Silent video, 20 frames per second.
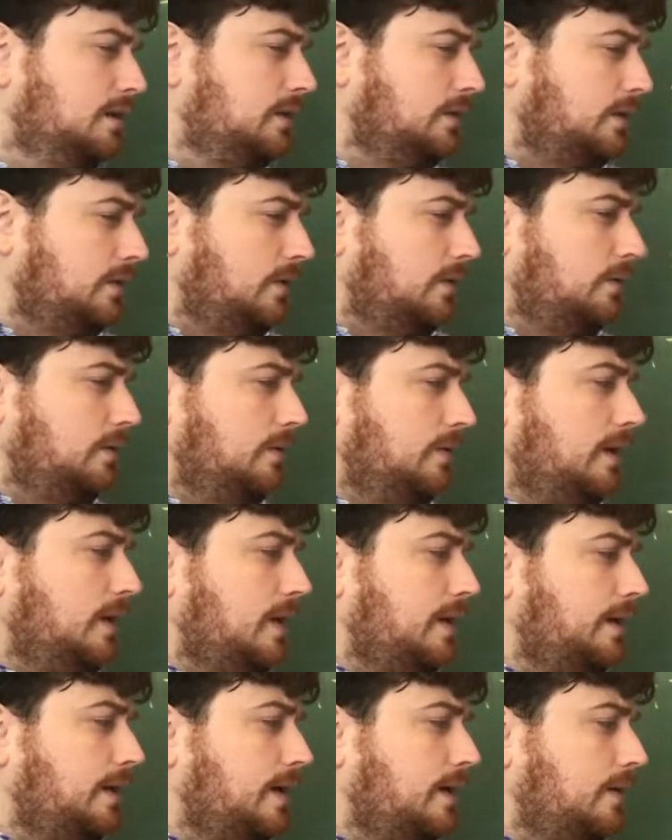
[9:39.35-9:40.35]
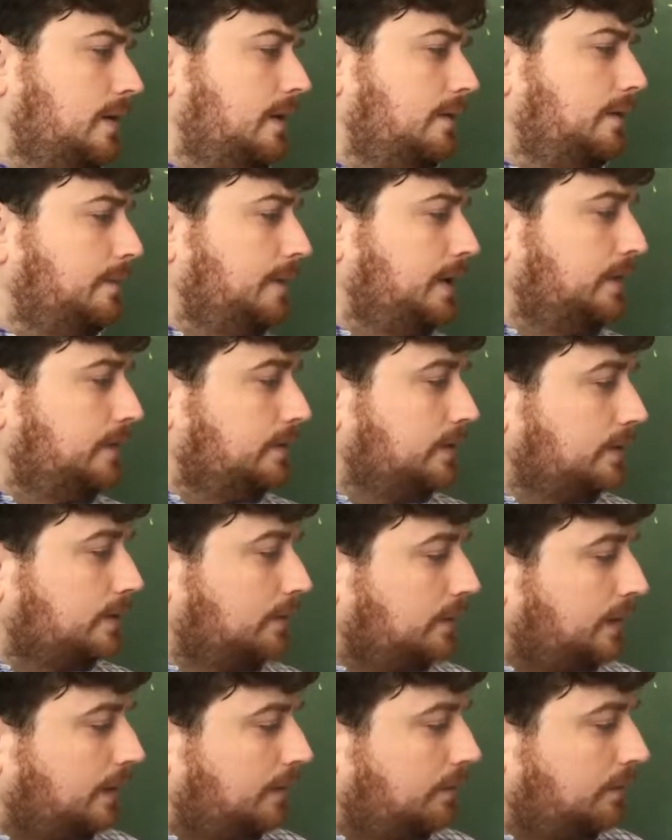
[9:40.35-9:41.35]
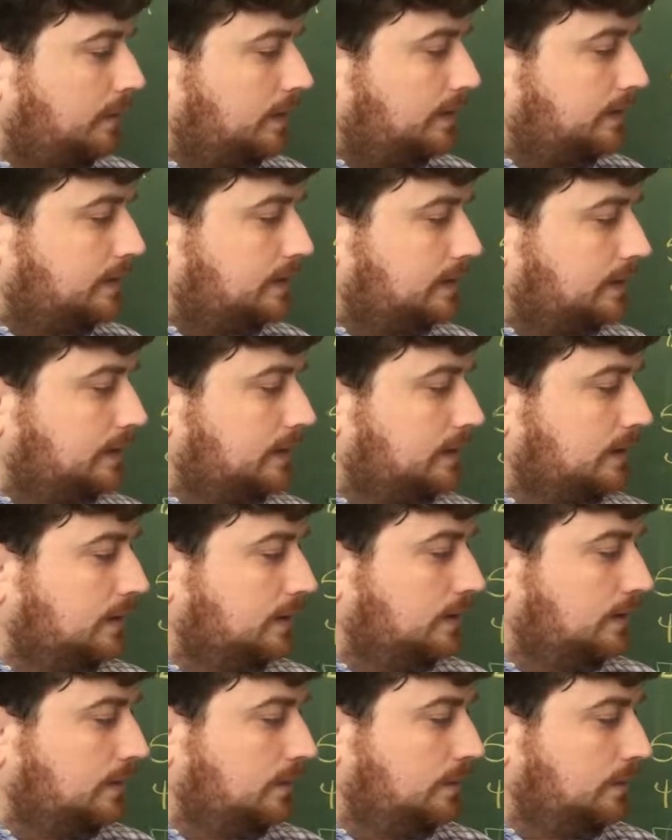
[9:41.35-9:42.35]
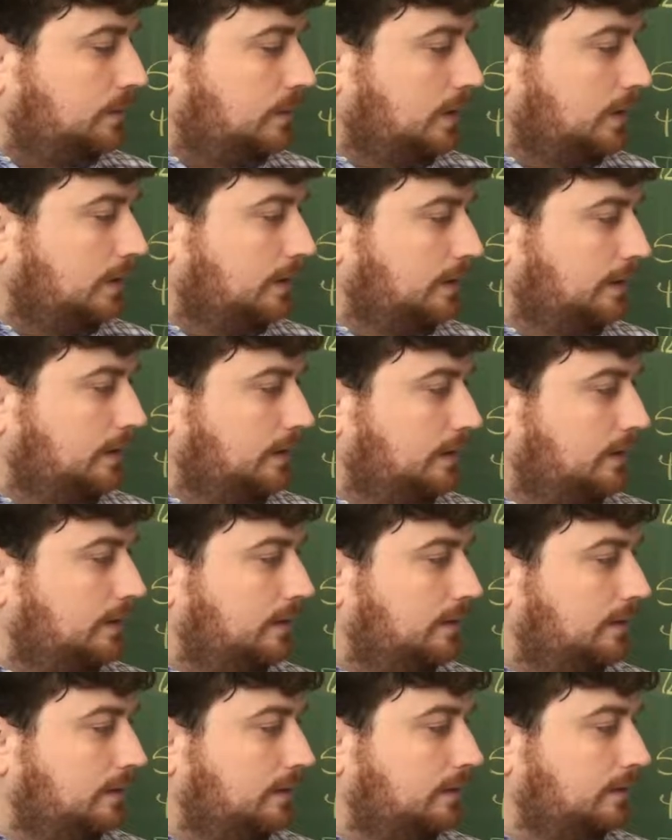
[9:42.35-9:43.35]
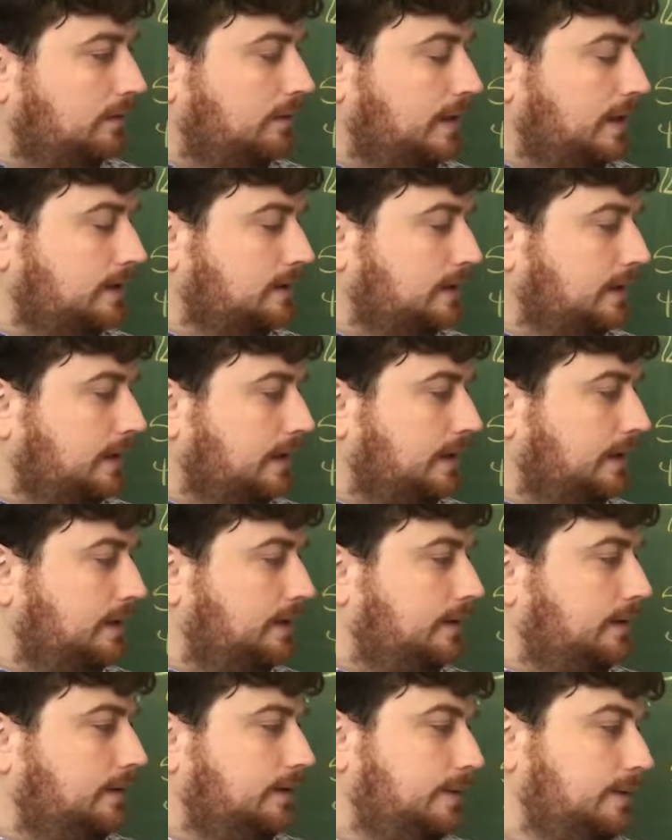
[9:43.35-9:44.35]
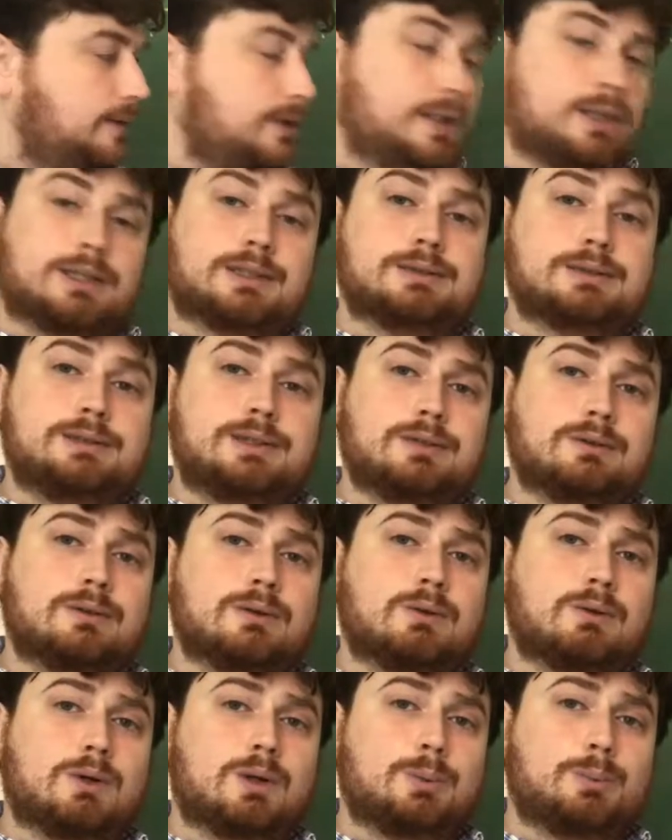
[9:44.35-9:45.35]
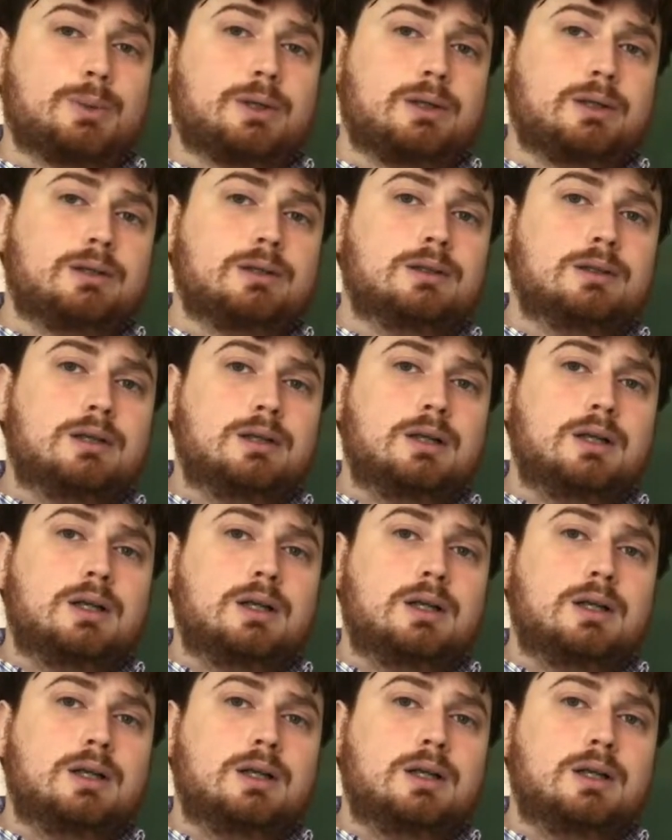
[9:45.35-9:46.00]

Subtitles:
So I now have a matrix where I have 1, 0, 1. The last thing I need to do is get a 0 up here.